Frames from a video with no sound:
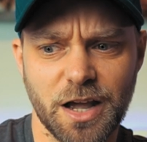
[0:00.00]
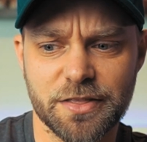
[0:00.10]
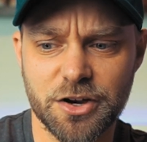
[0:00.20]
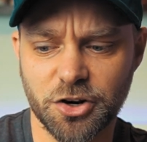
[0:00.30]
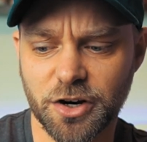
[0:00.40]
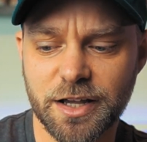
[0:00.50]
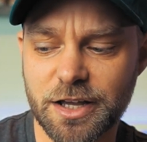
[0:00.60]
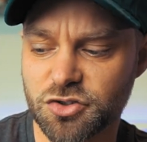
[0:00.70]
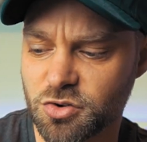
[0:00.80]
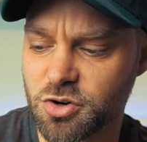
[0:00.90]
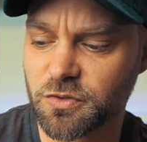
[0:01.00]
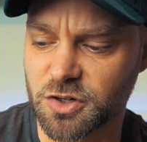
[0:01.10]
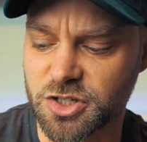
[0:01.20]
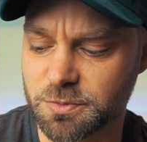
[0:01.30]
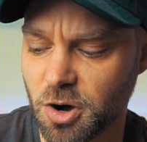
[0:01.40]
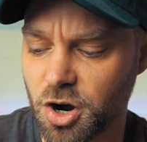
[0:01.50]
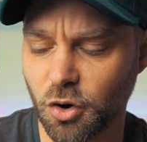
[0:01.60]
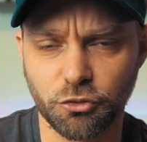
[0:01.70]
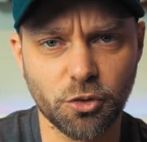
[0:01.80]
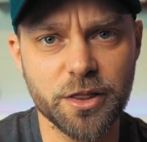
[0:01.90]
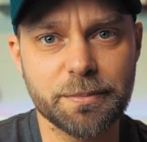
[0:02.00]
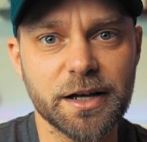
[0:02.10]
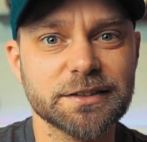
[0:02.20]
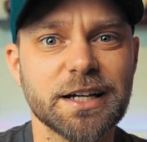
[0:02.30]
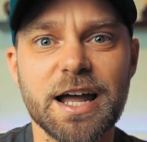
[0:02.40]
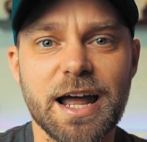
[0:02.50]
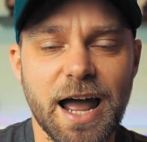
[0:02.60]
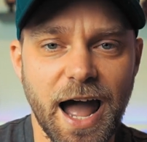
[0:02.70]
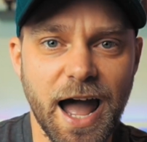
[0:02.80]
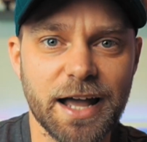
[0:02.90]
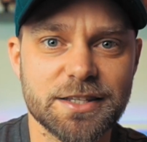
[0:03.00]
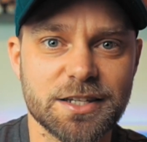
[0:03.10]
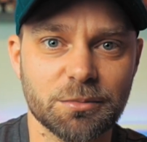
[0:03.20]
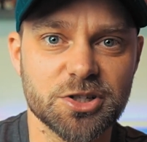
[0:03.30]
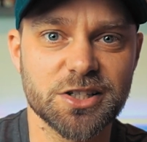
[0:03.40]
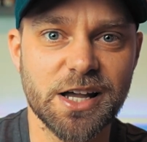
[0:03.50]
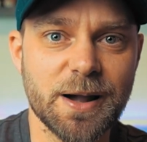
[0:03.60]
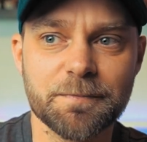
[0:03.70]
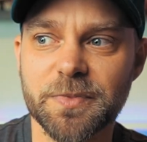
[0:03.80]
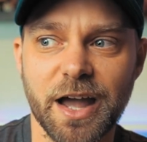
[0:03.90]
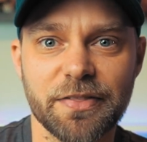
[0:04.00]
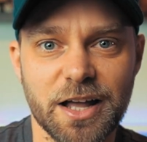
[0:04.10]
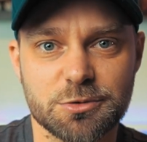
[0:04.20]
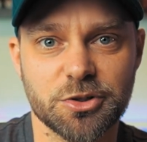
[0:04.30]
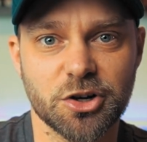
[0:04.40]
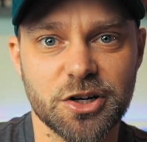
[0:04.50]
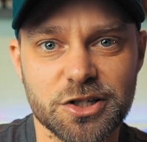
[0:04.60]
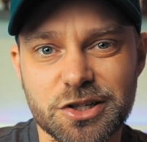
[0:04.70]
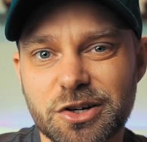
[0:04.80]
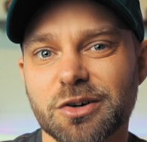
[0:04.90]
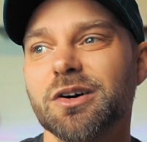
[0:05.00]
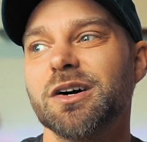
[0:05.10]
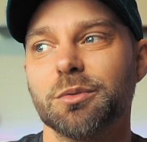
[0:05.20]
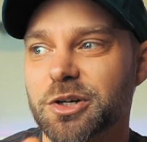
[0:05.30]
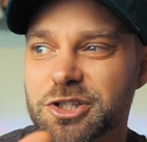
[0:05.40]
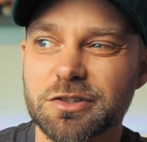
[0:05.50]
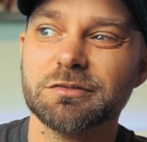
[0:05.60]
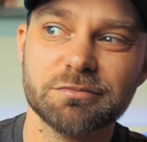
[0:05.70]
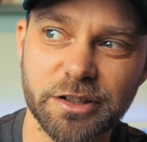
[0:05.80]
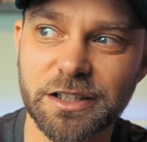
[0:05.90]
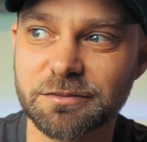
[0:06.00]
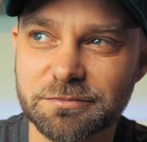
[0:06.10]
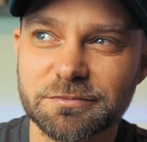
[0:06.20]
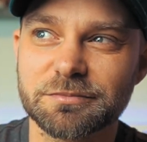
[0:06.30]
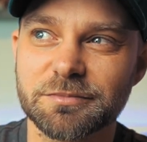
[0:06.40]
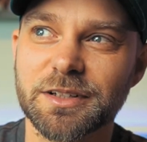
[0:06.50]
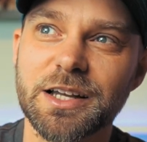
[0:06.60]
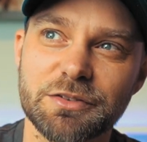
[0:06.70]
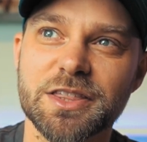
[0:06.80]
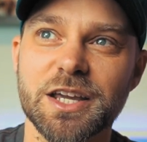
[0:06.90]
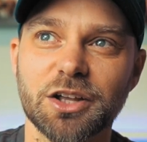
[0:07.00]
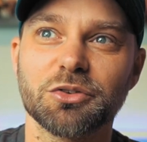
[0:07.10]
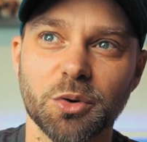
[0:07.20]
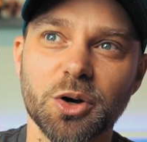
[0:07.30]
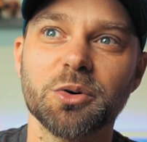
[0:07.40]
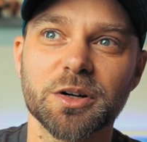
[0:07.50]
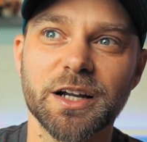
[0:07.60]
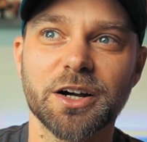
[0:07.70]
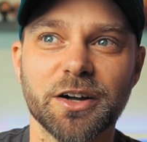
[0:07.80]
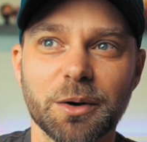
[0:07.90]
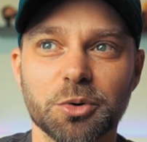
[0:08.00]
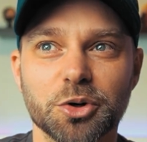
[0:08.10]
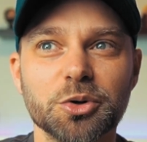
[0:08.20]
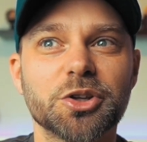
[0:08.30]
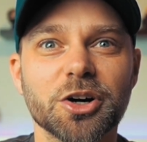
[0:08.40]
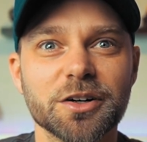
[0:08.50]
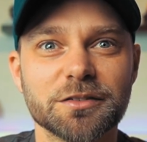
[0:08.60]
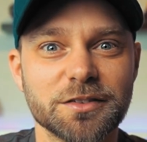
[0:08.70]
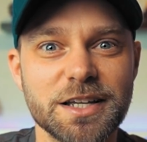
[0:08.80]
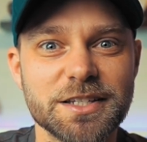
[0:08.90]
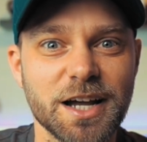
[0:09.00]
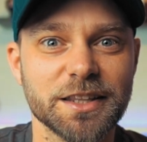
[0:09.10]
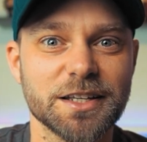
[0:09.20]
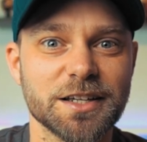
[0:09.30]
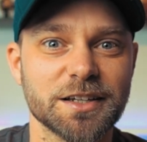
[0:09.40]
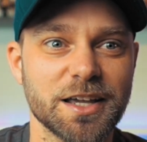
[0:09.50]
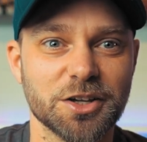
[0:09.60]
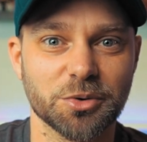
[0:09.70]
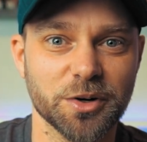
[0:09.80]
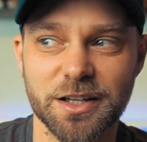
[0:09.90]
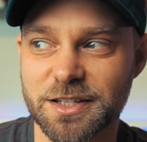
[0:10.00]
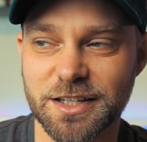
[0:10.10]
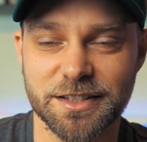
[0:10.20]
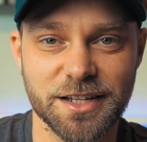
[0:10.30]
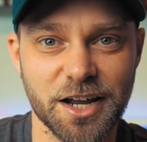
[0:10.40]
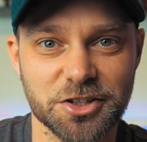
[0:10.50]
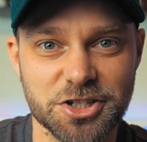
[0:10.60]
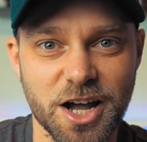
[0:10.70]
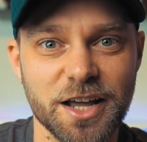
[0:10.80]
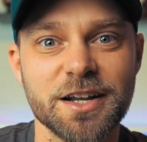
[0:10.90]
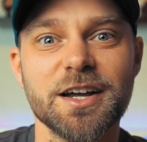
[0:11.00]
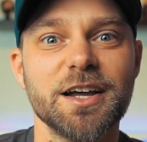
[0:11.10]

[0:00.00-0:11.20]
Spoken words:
And then you're going to get Drew versus Punk for the belt at SummerSlam, and that's what they're gonna do, which if you think it through, we're like, okay, well, Gunther, he's got the King of the Ring, he's got the title shot,